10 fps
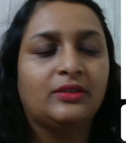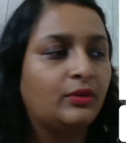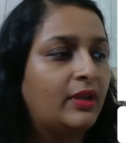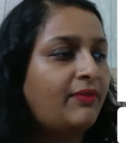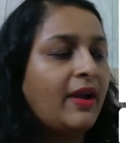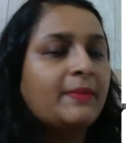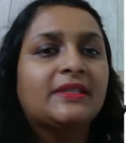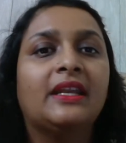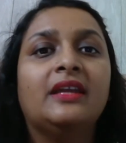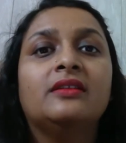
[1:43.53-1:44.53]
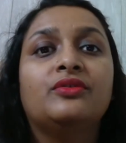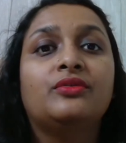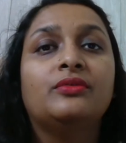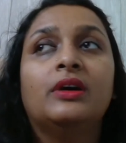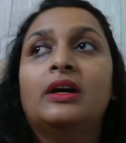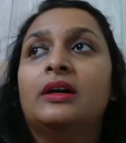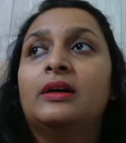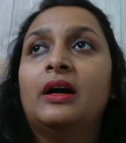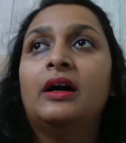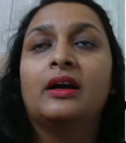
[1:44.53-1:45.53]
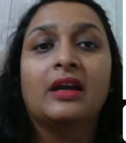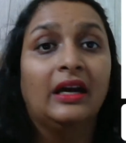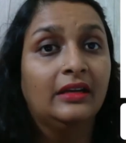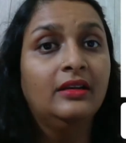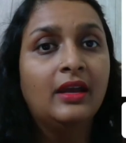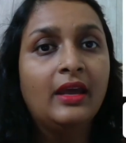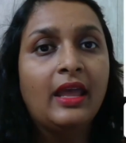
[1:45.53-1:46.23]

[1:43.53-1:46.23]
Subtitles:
So if I'm selling a gun